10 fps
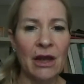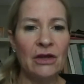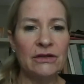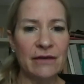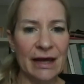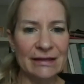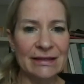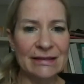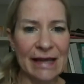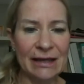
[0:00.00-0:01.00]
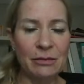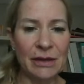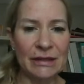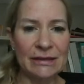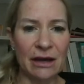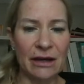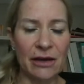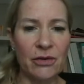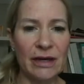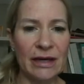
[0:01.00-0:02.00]
So that's the second big
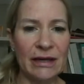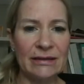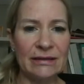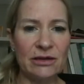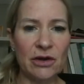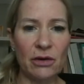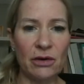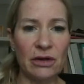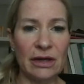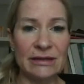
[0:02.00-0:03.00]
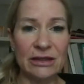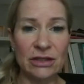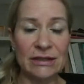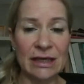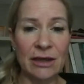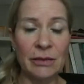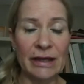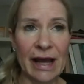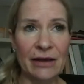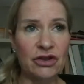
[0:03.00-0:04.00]
silo is it just
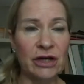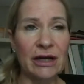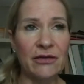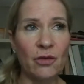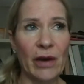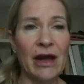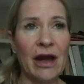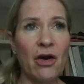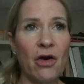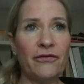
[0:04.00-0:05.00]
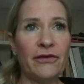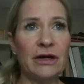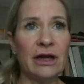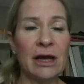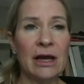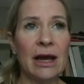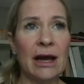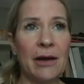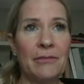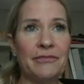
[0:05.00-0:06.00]
incomplete house training? And the way I often
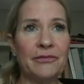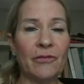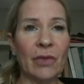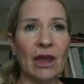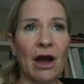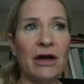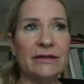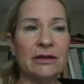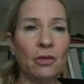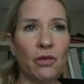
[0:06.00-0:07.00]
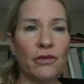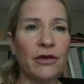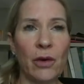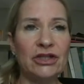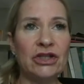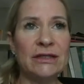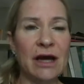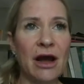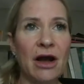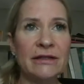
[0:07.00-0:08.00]
ask the questions
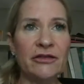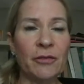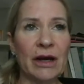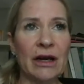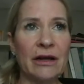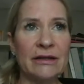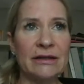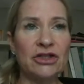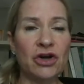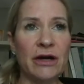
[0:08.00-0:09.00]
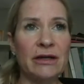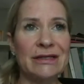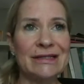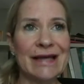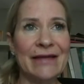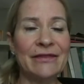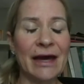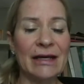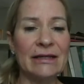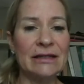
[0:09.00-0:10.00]
I ask of my clients to try and understand
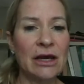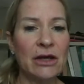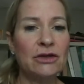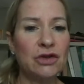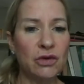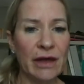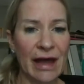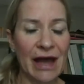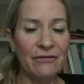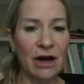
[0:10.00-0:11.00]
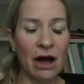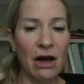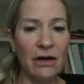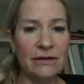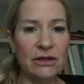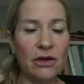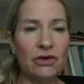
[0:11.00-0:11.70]
that is, do they have an ask?